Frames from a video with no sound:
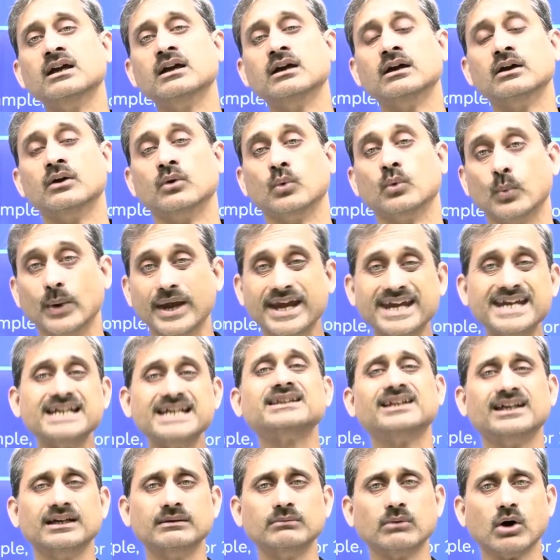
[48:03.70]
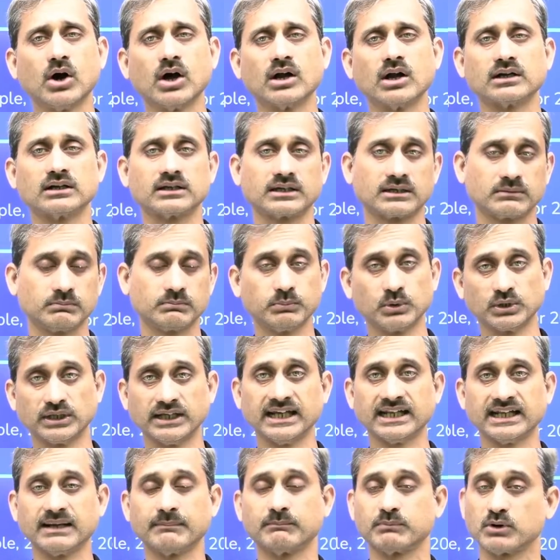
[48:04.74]
weighing them or putting an
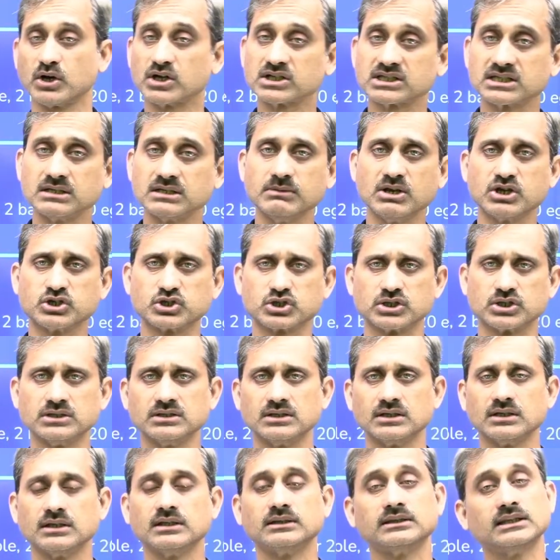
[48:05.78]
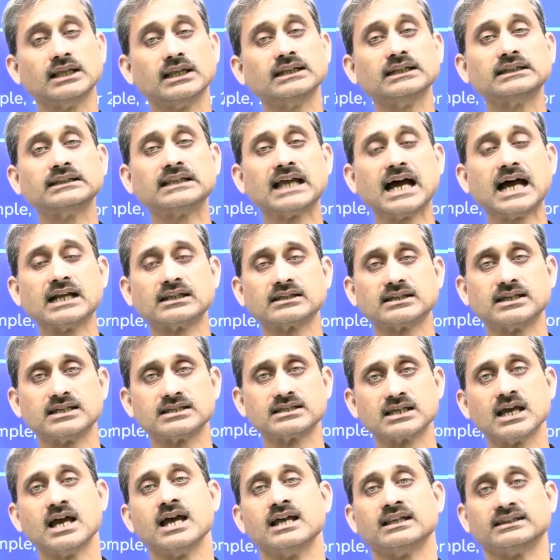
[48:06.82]
approximation, then in that case,
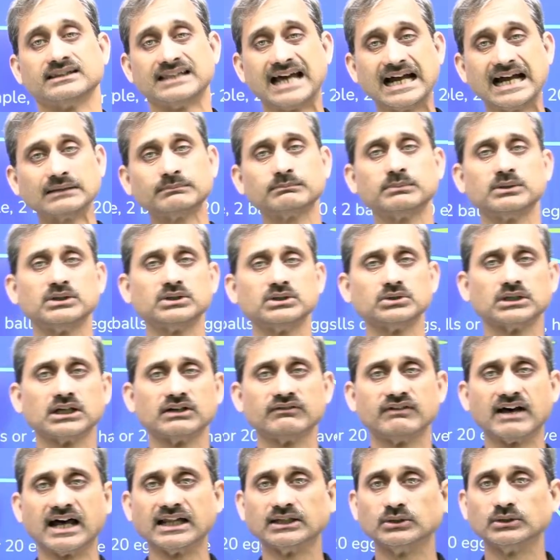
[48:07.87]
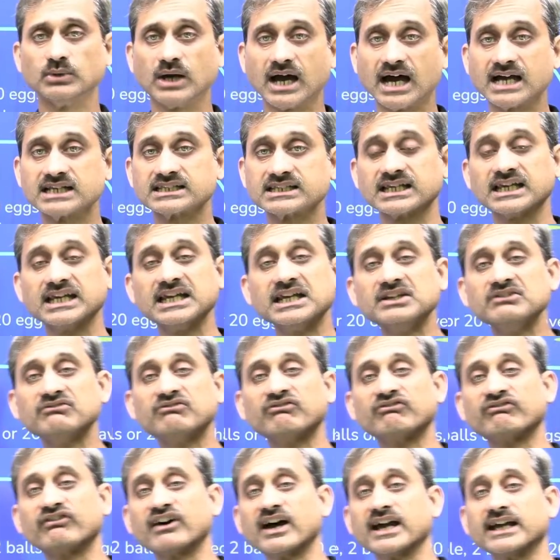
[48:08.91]
that particular value has
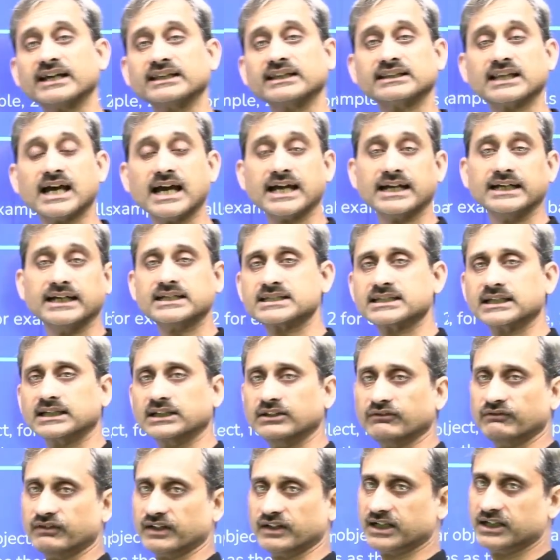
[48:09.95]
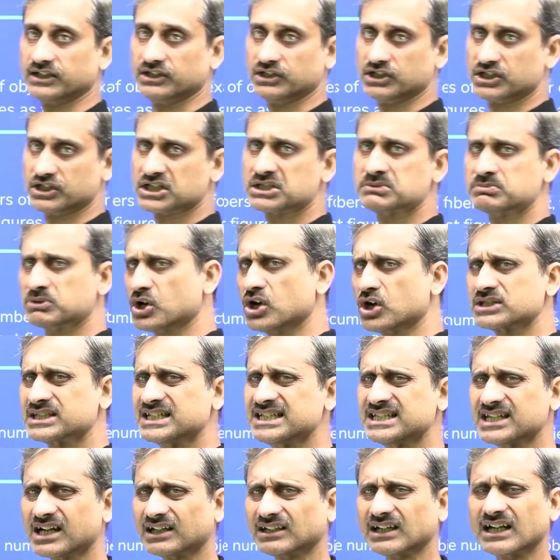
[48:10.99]
infinite significant digits, because these
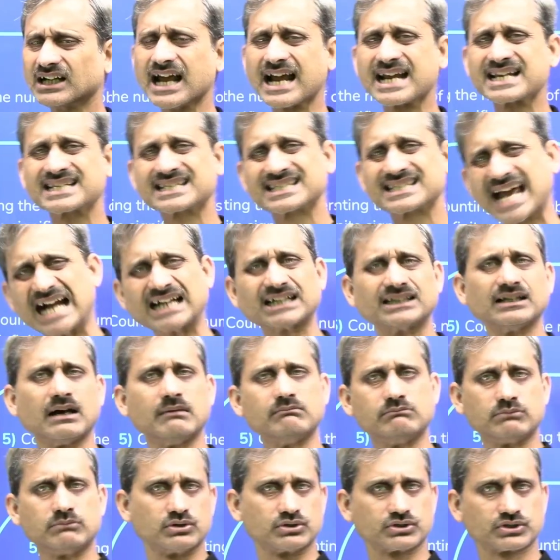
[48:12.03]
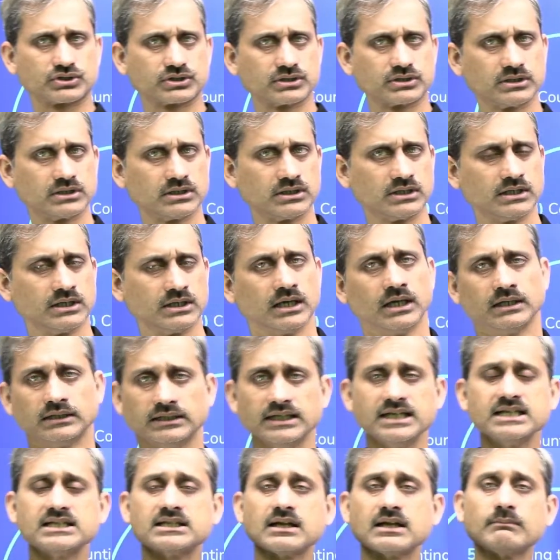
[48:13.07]
are the exact numbers.
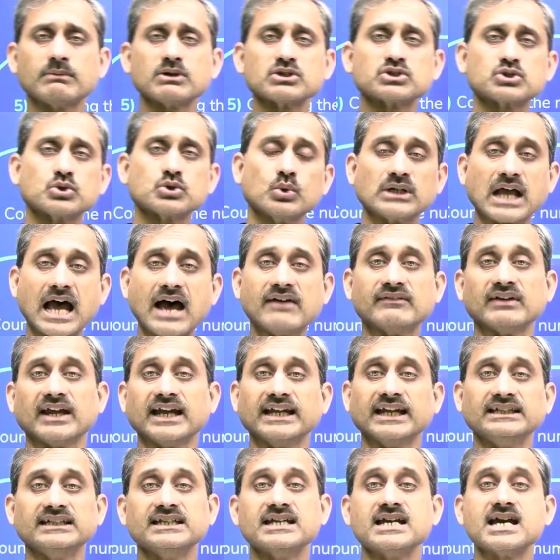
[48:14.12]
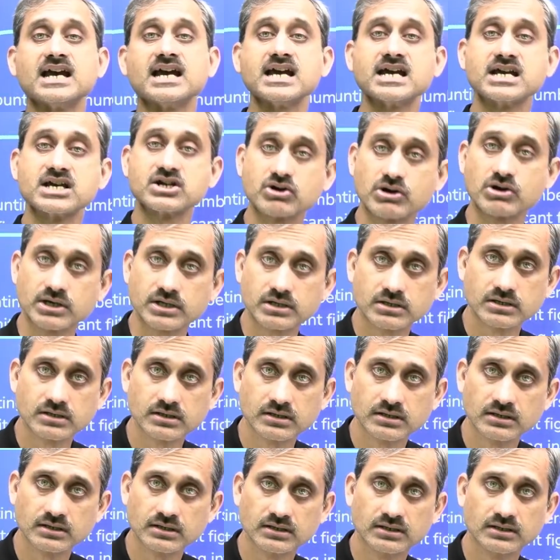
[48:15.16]
These numbers don't have any error.
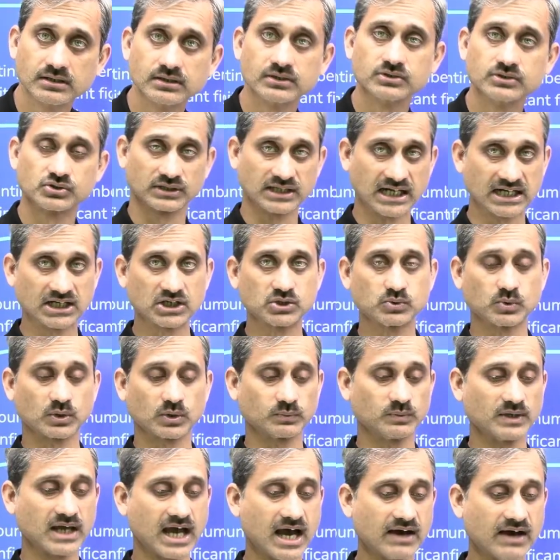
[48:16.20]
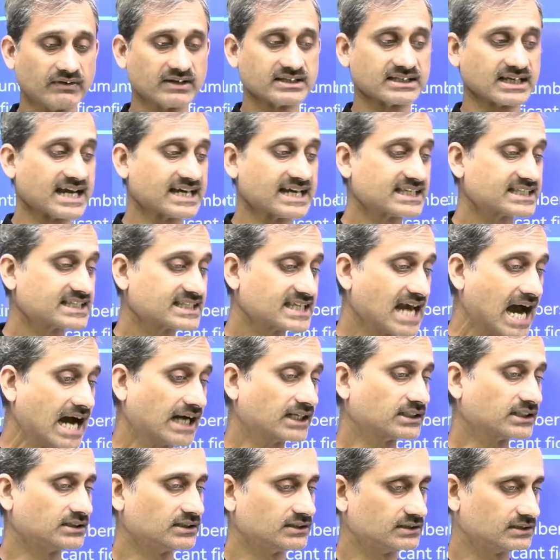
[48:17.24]
So, that is what we have as exact
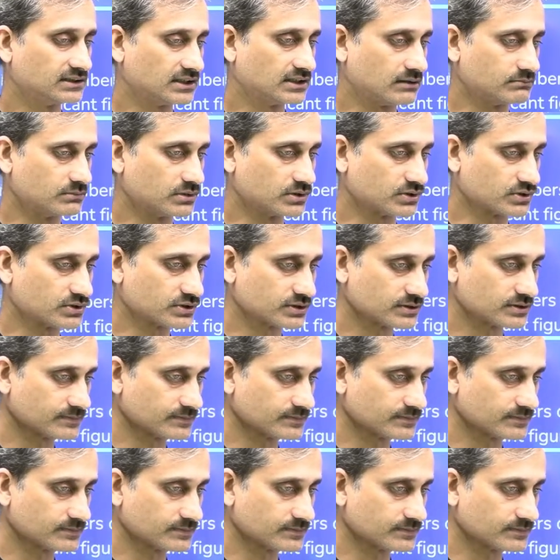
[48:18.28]
numbers.